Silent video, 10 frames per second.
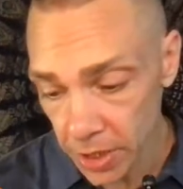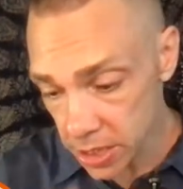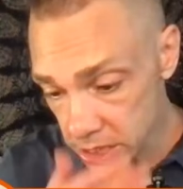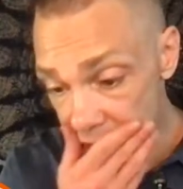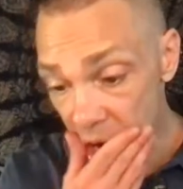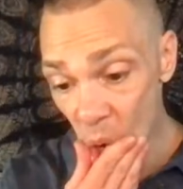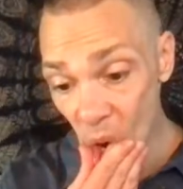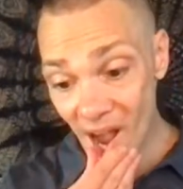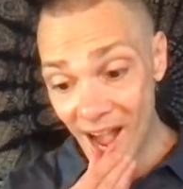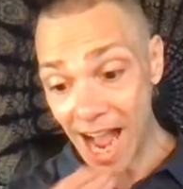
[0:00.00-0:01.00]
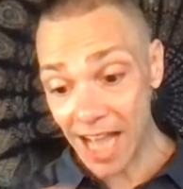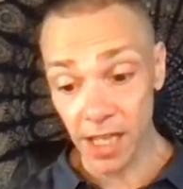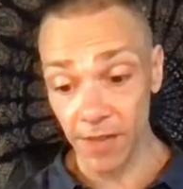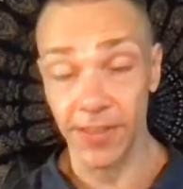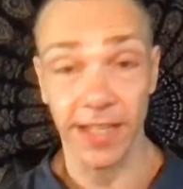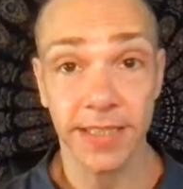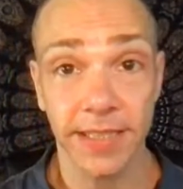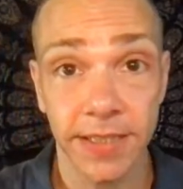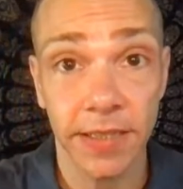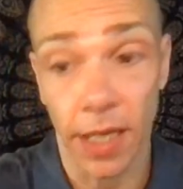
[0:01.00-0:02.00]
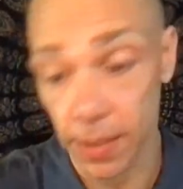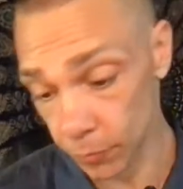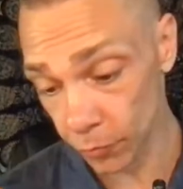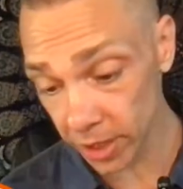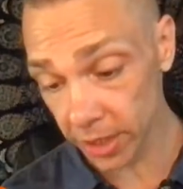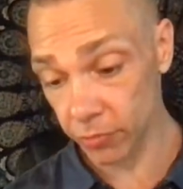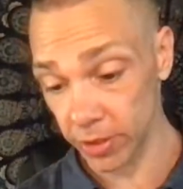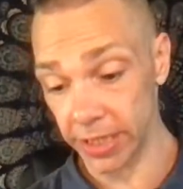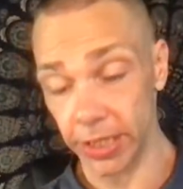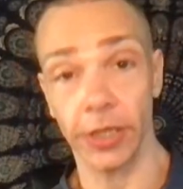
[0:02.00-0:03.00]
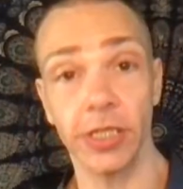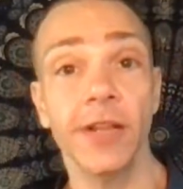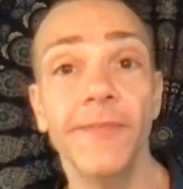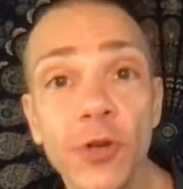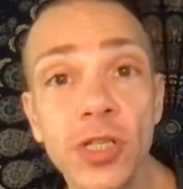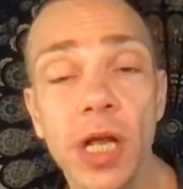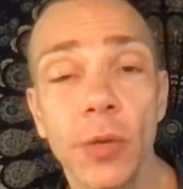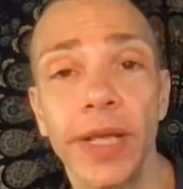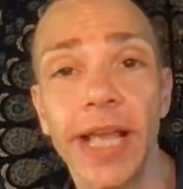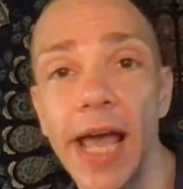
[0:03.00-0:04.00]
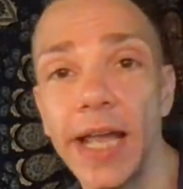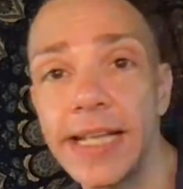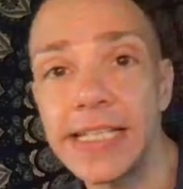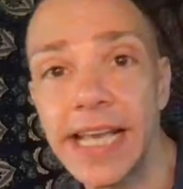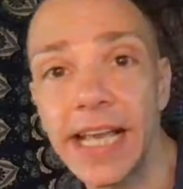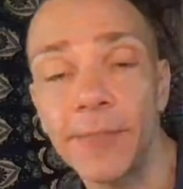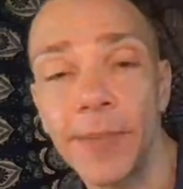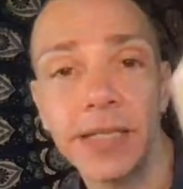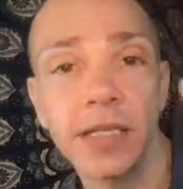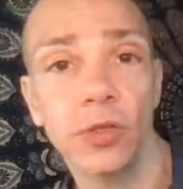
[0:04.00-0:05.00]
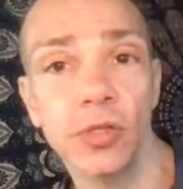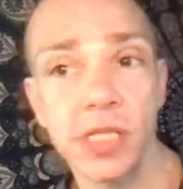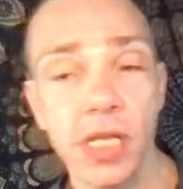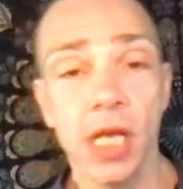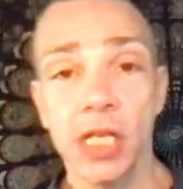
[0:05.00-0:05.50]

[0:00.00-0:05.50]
So I love this. Really, really good. So the first card we get is King of Pentacles.